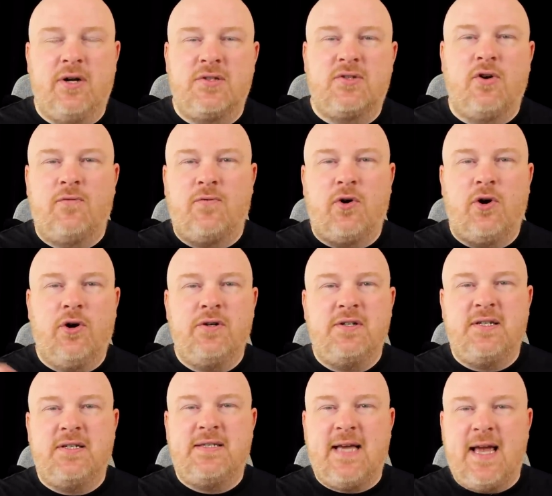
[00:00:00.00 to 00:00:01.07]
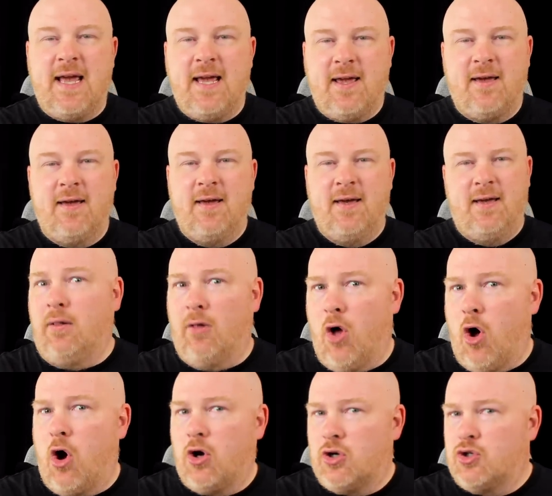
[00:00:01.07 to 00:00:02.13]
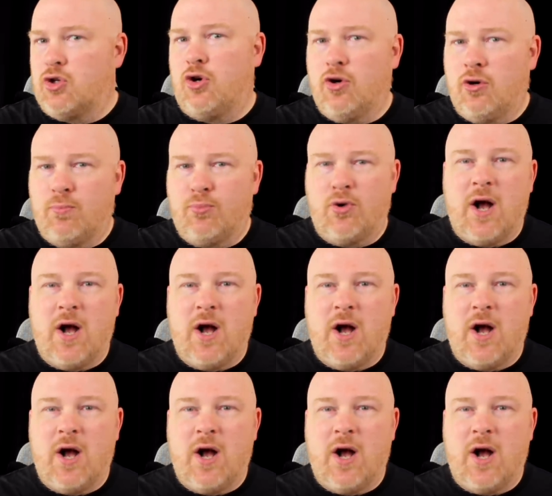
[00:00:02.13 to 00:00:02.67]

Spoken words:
and so for her to take a long-term